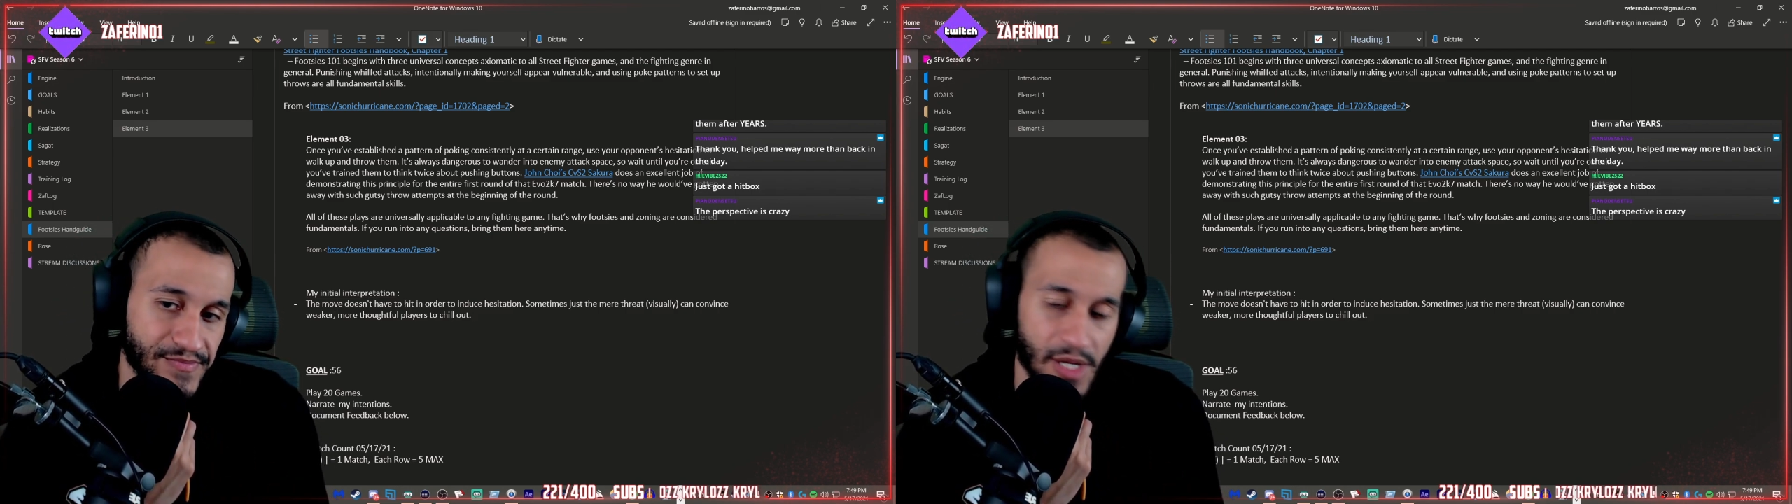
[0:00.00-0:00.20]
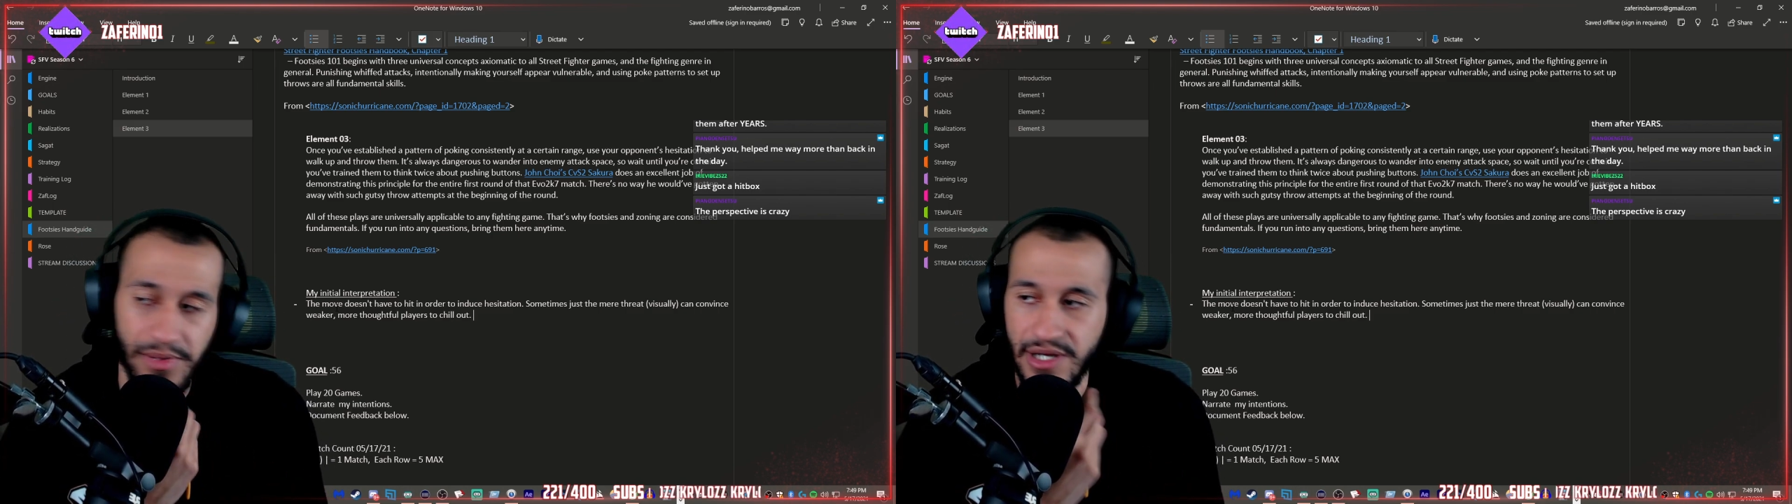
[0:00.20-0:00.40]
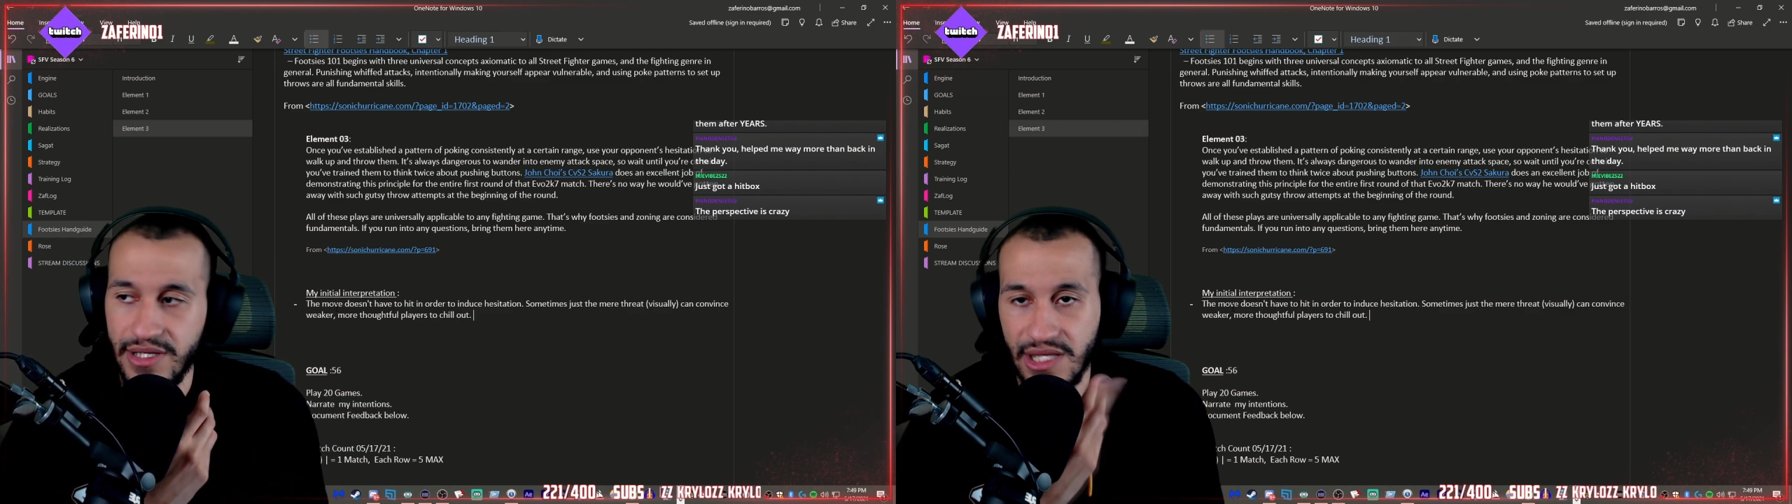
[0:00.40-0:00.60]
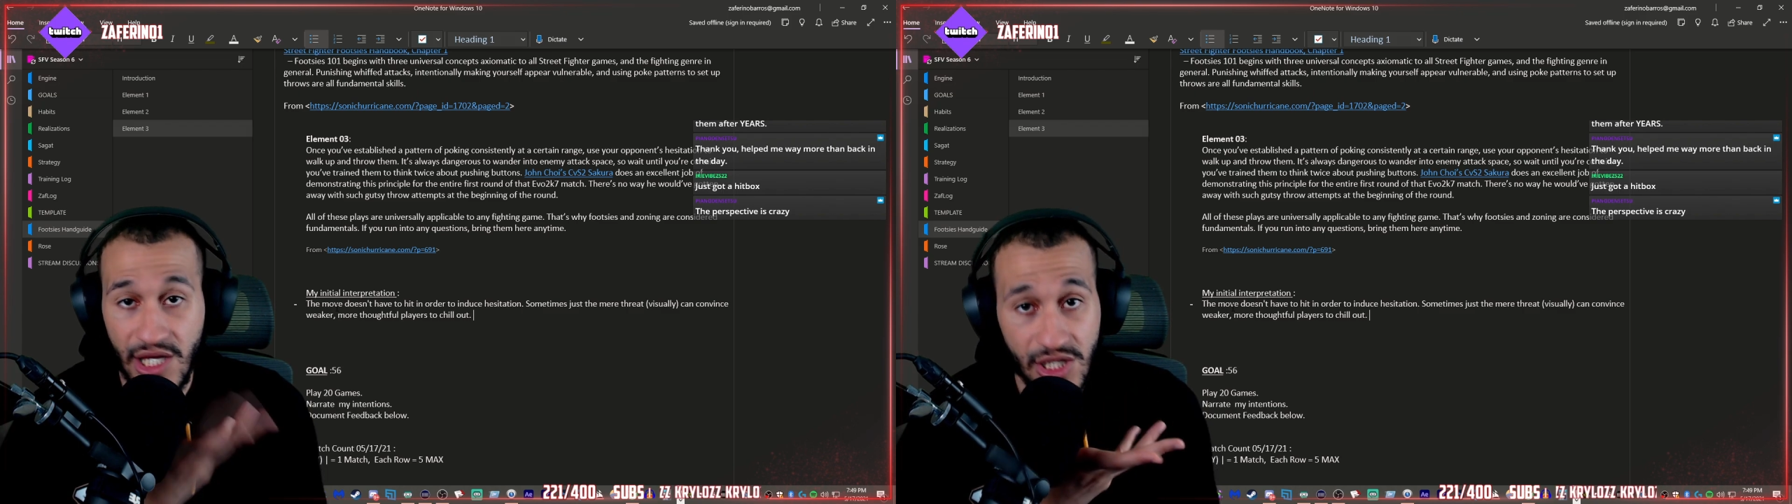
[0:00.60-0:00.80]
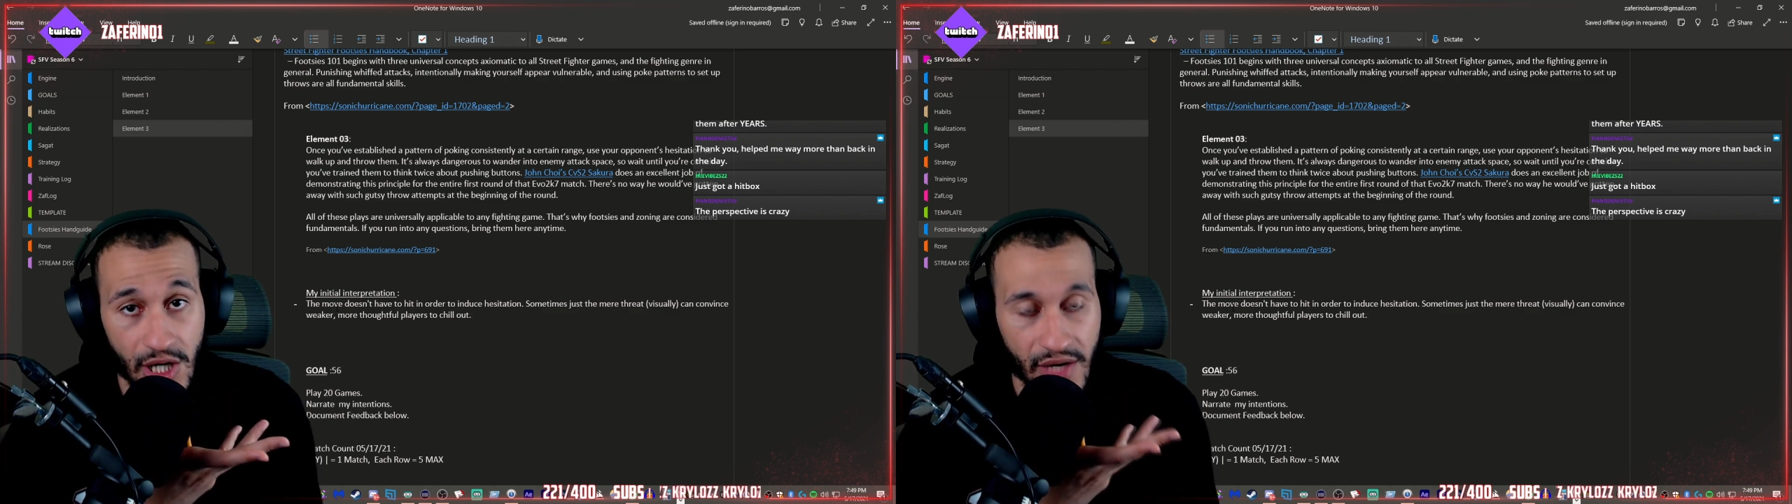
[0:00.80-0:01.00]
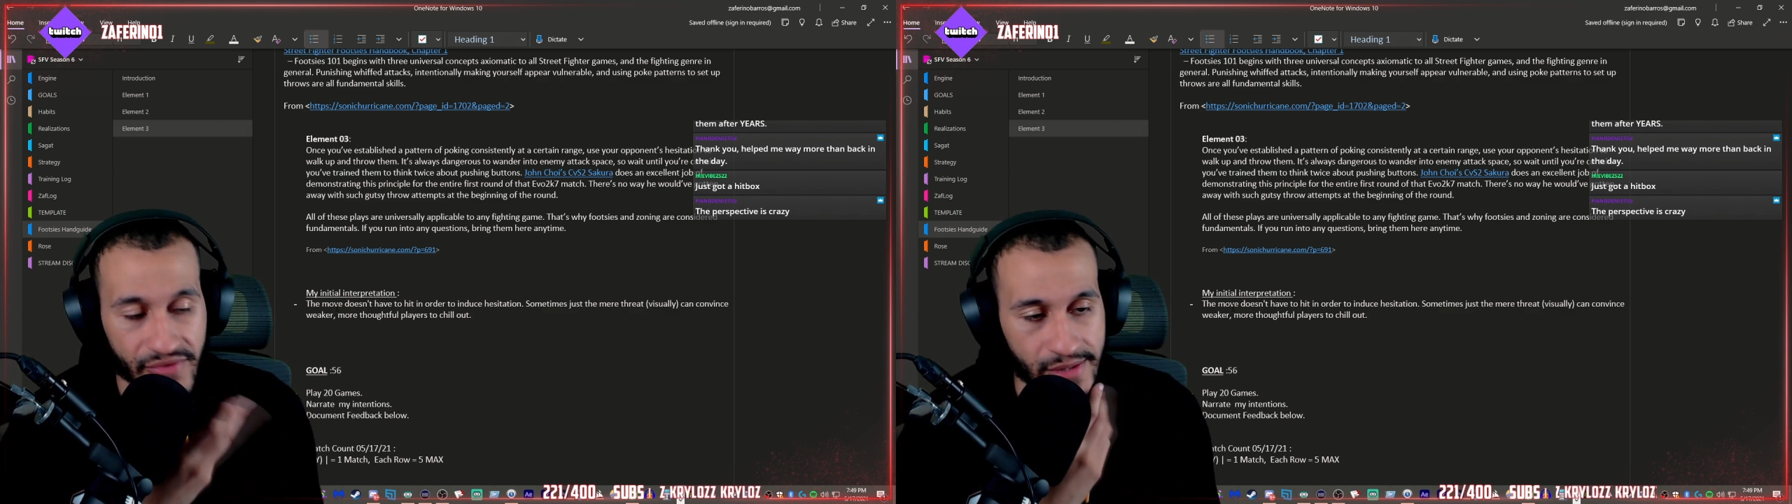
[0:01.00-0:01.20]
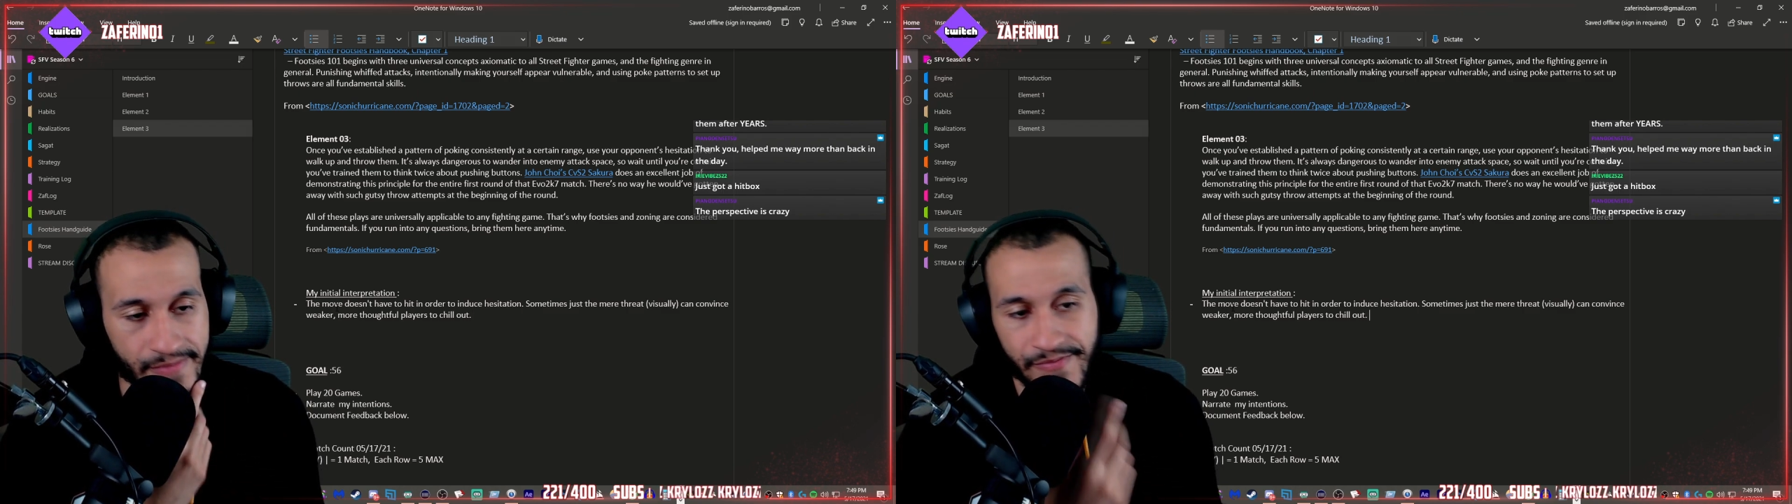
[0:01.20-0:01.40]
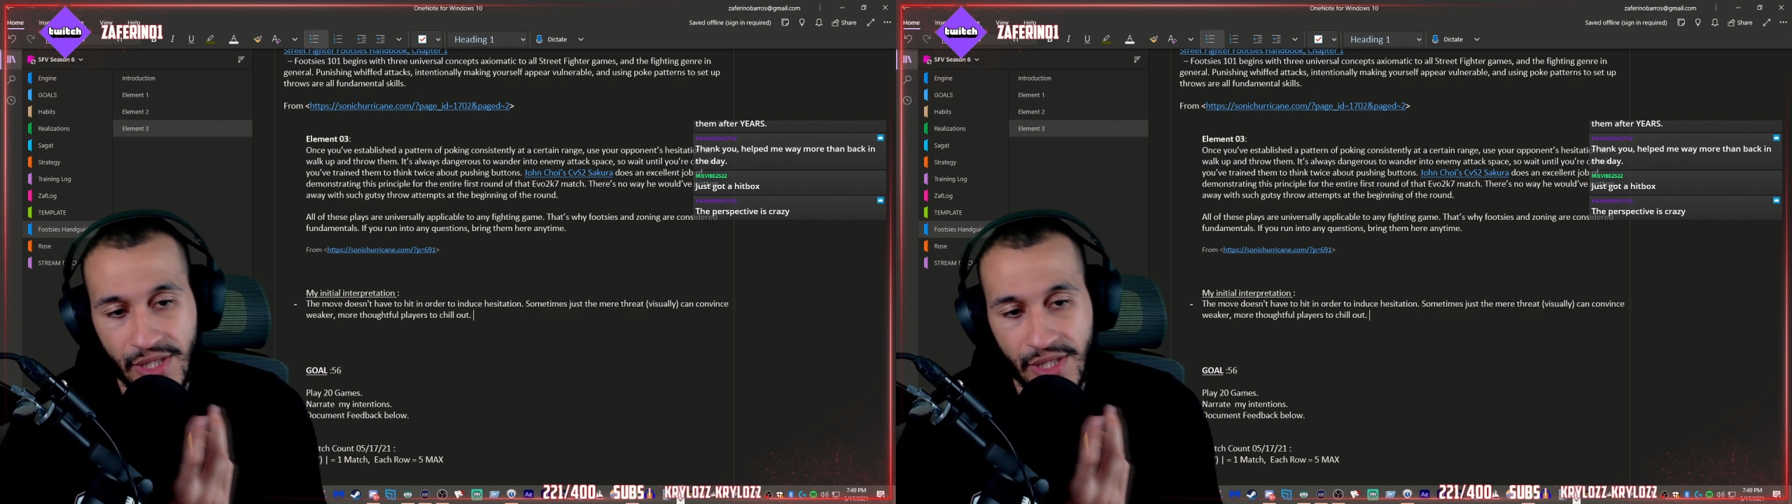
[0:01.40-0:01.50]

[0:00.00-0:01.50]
a player that thinks often,